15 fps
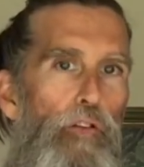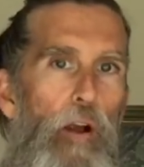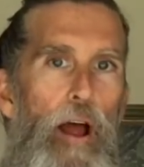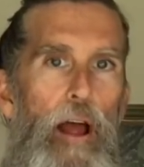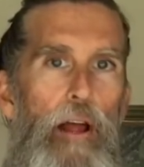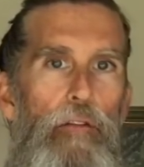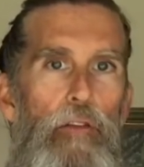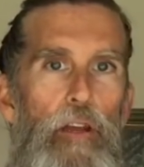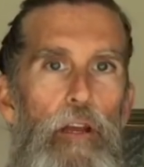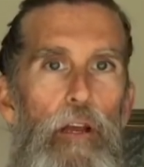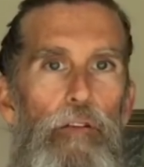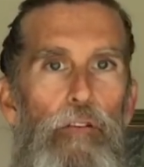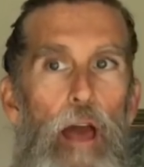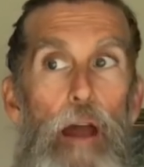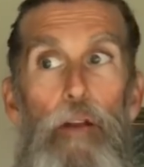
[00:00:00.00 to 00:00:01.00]
trying
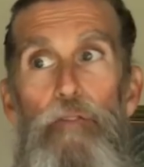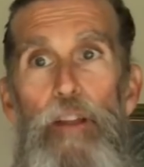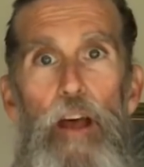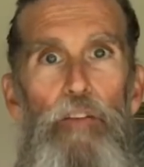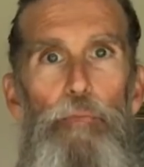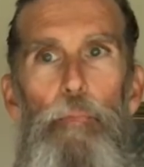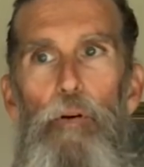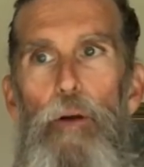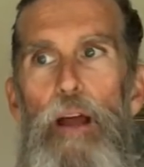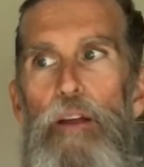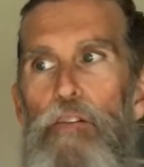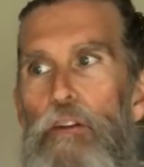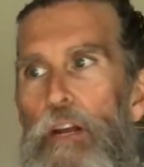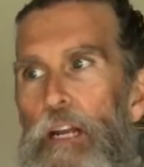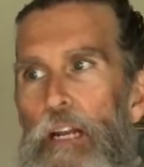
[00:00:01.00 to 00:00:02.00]
this kind of desperation.